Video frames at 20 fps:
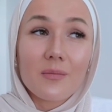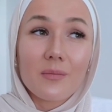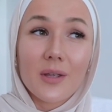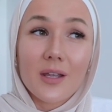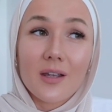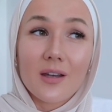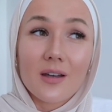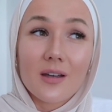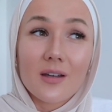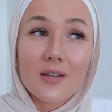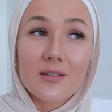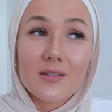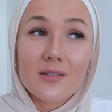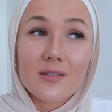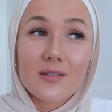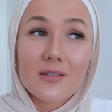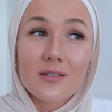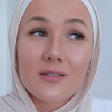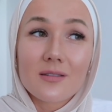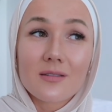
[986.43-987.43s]

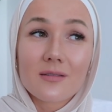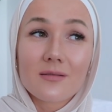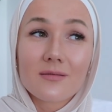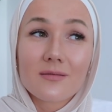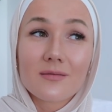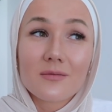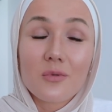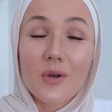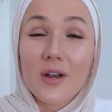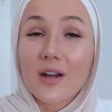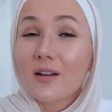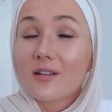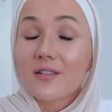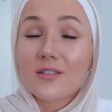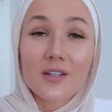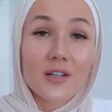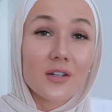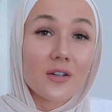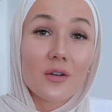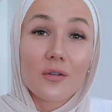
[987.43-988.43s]
because where
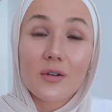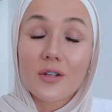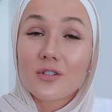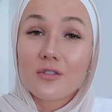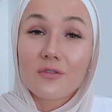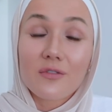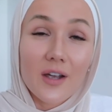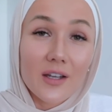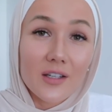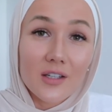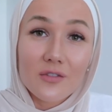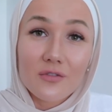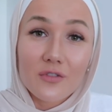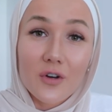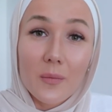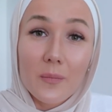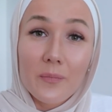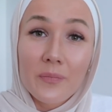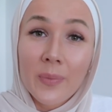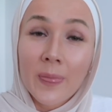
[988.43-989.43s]
else are you going to find it
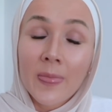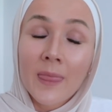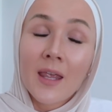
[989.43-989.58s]
from?